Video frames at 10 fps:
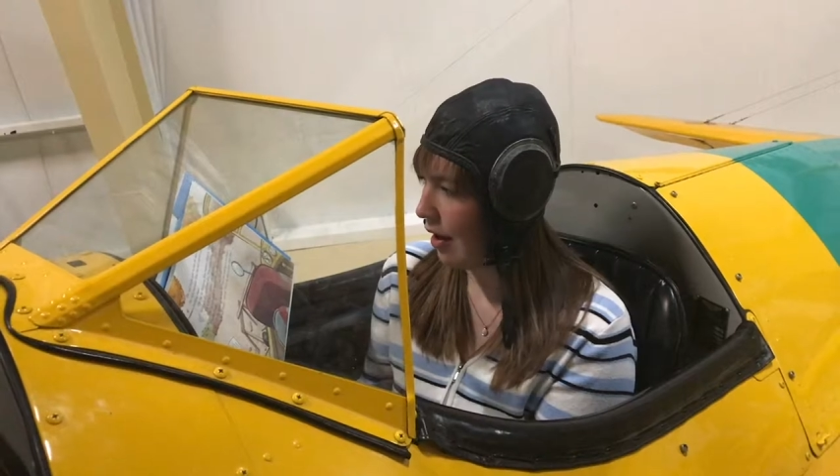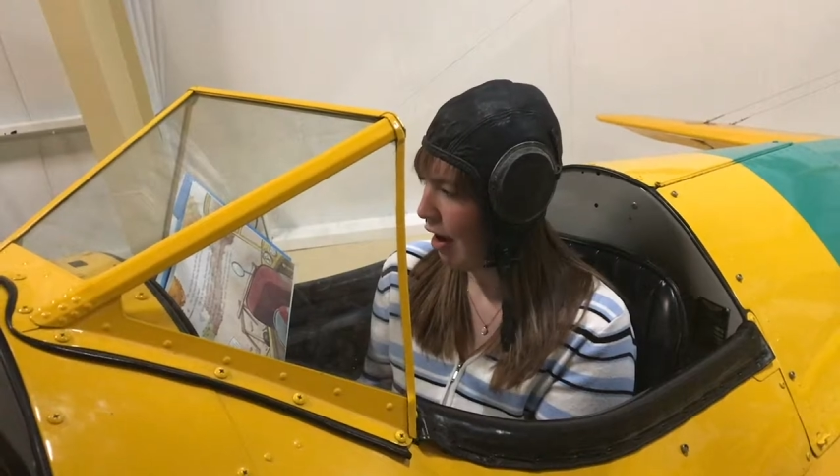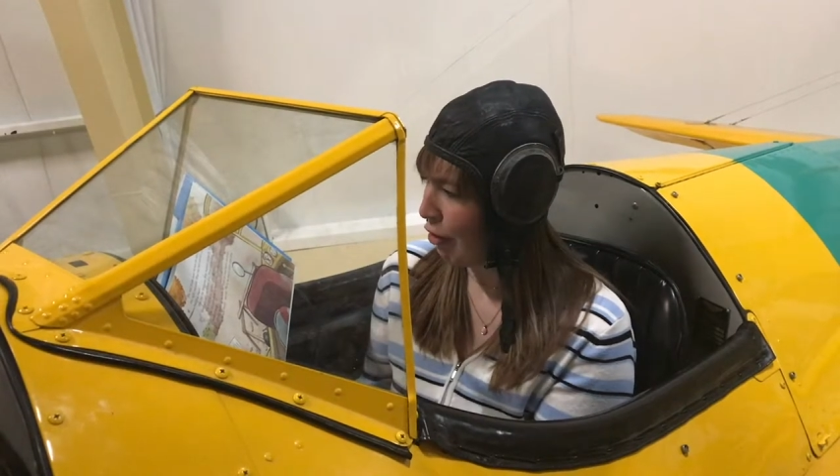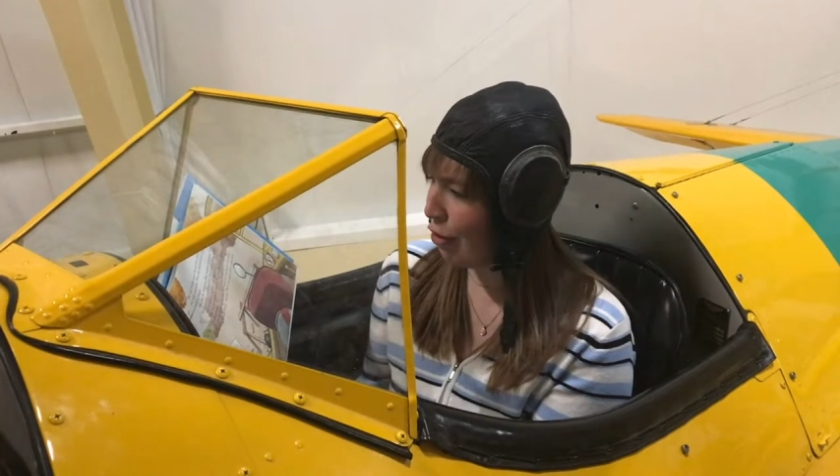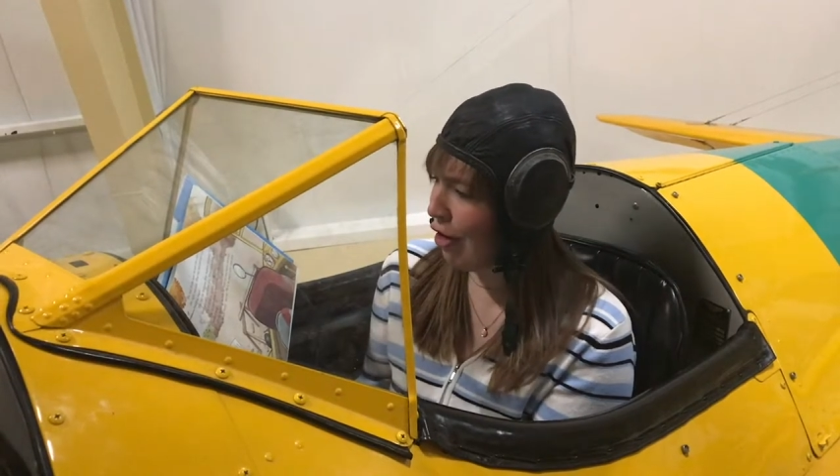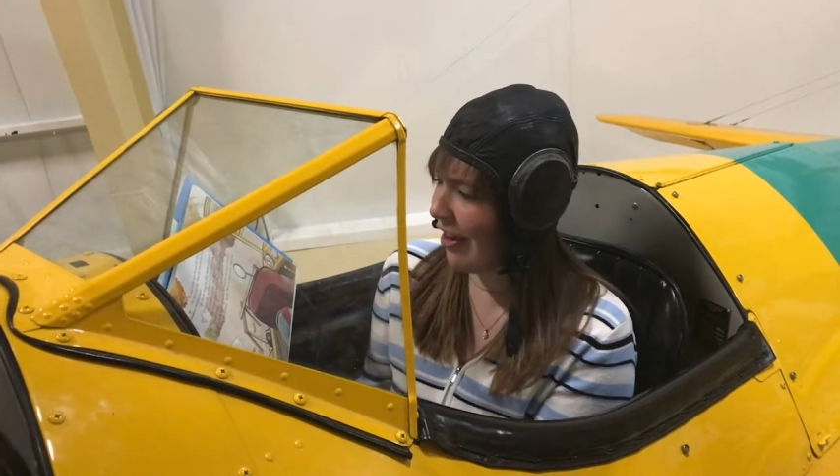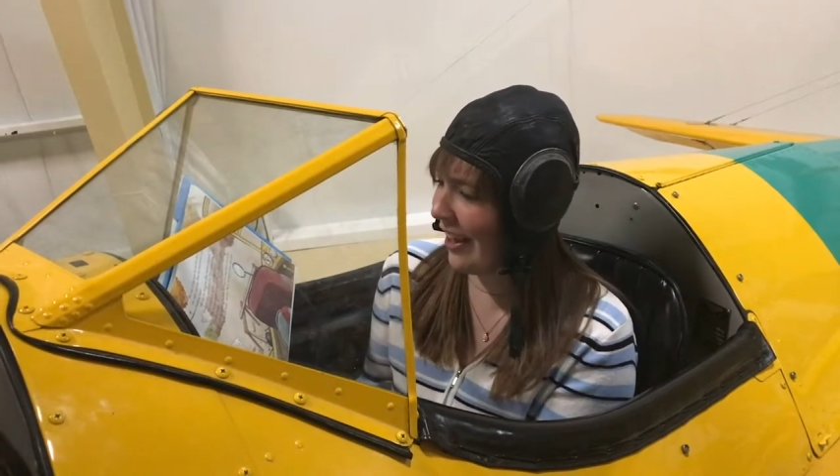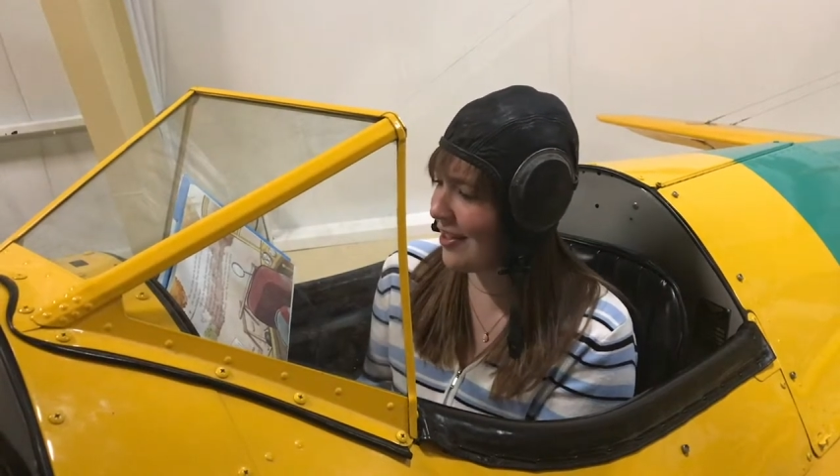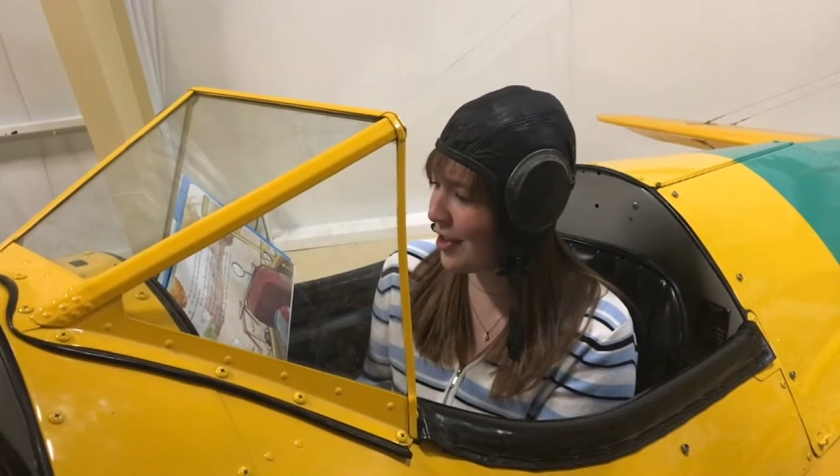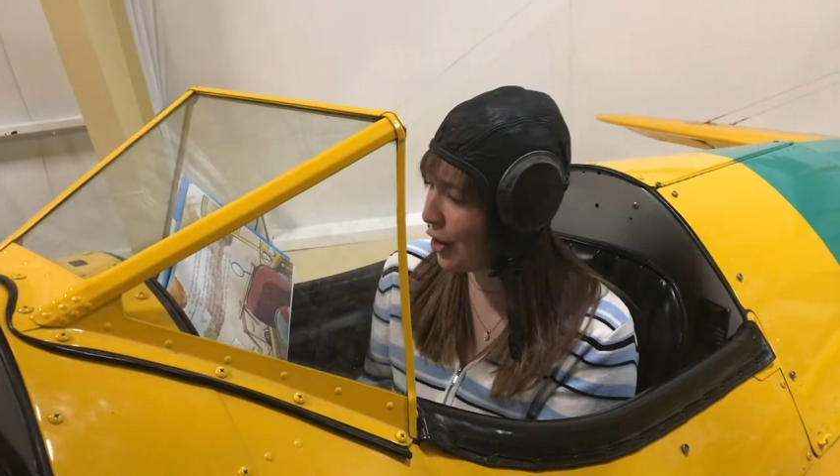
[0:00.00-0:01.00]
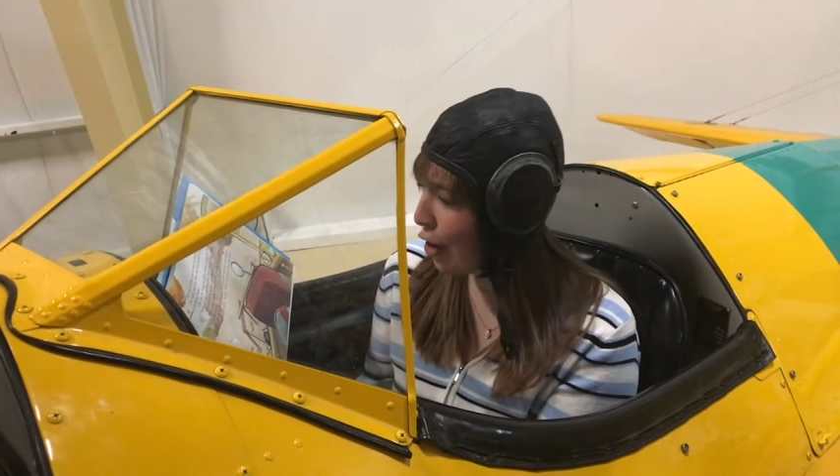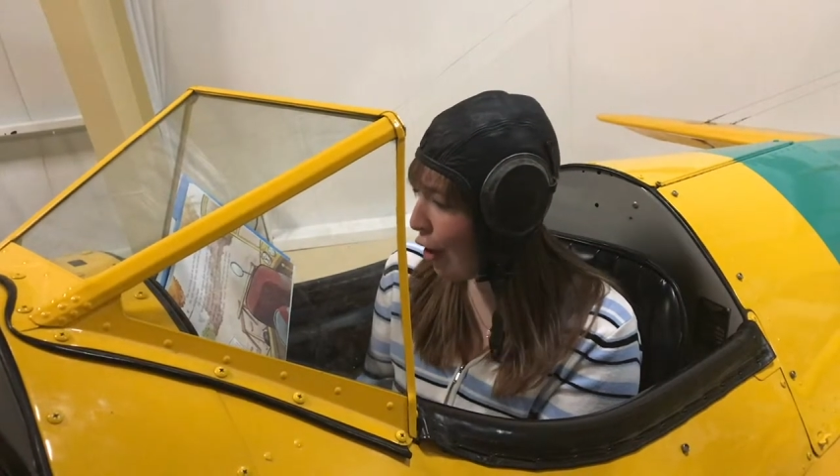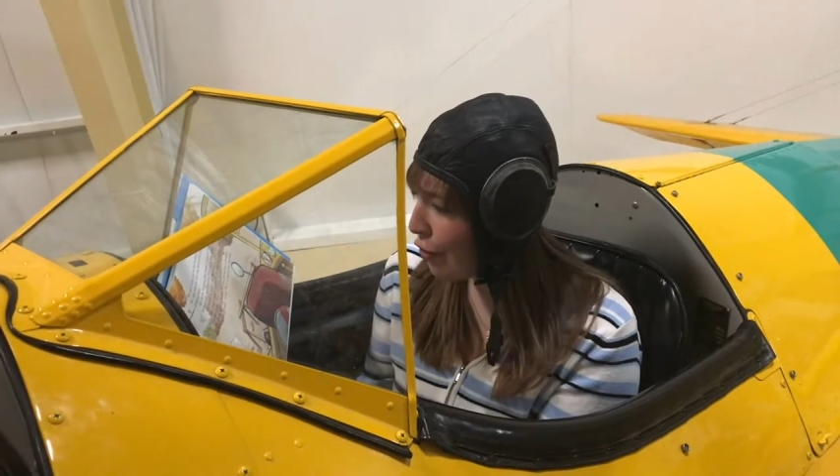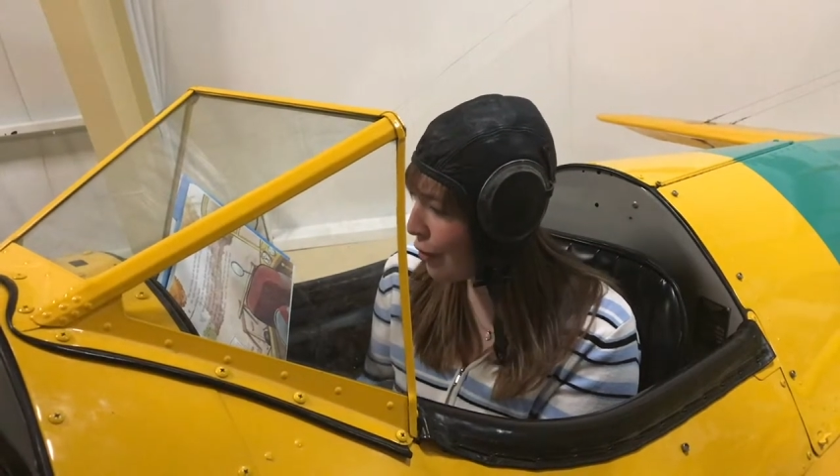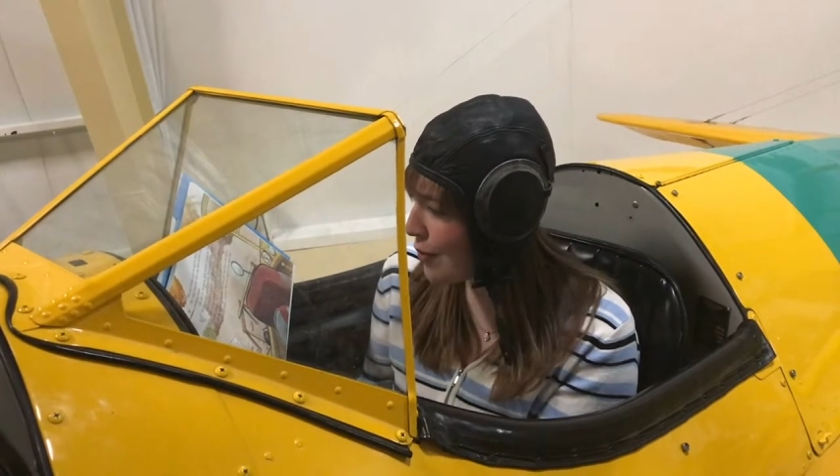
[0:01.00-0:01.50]
Look, it's the
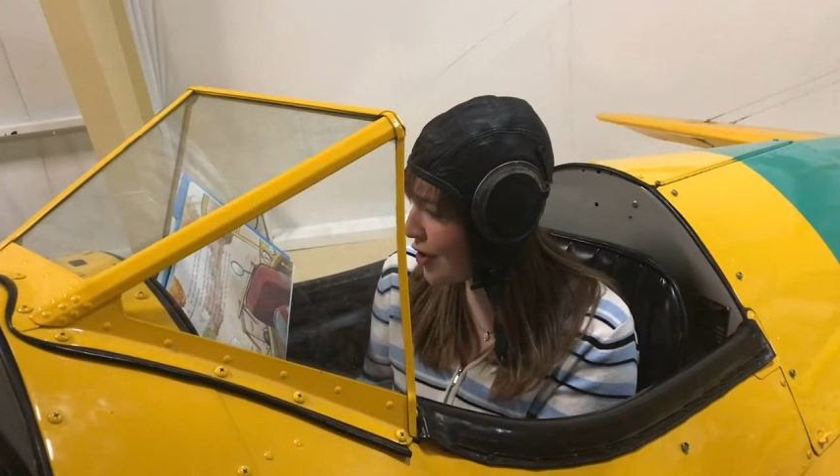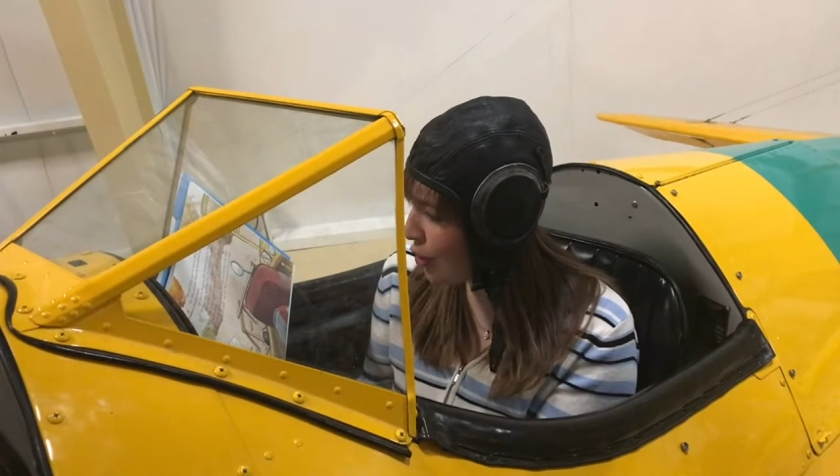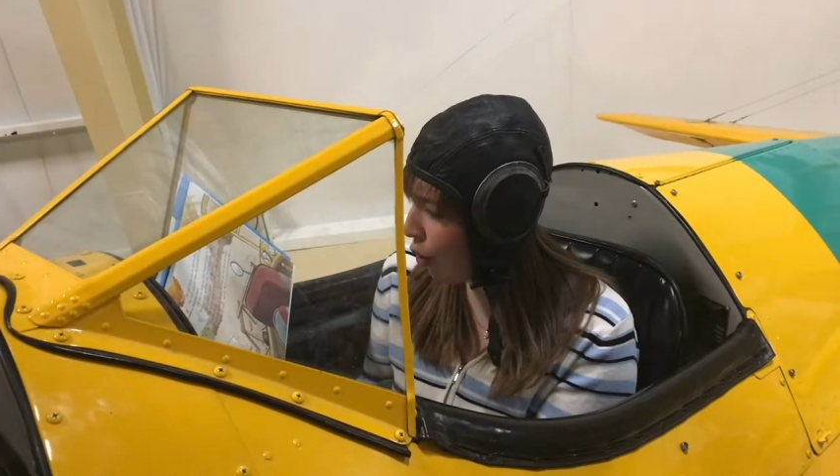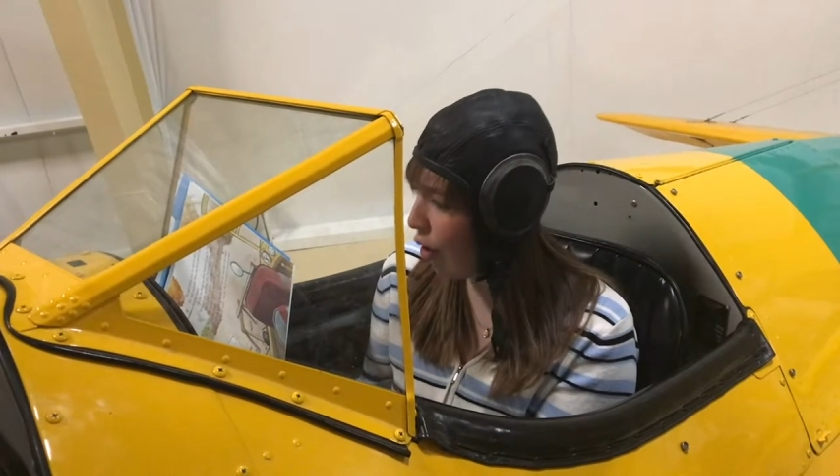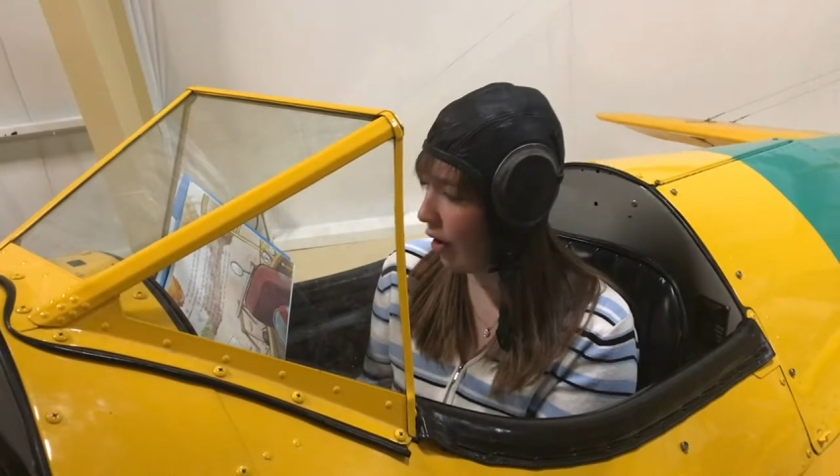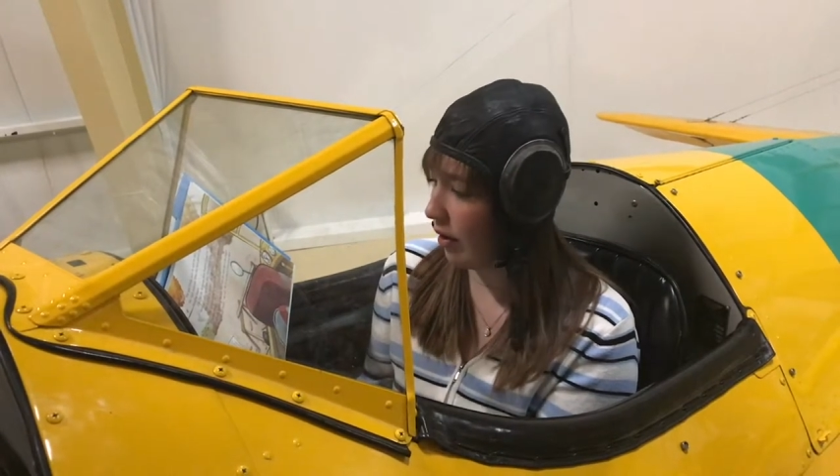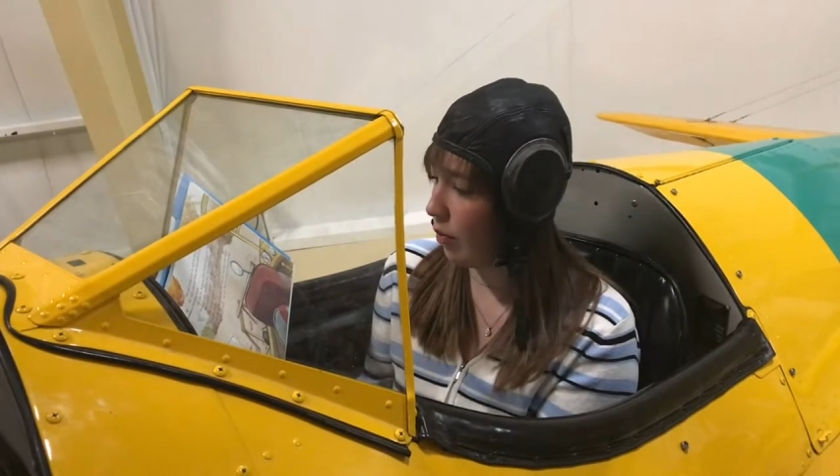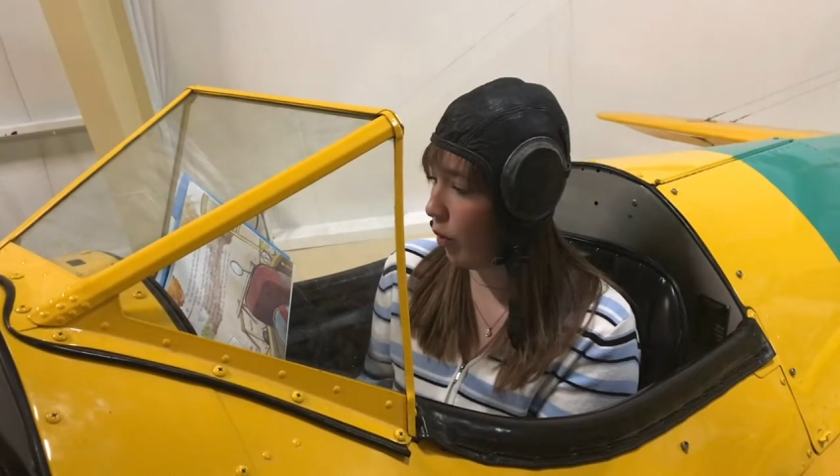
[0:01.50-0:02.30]
girl from school,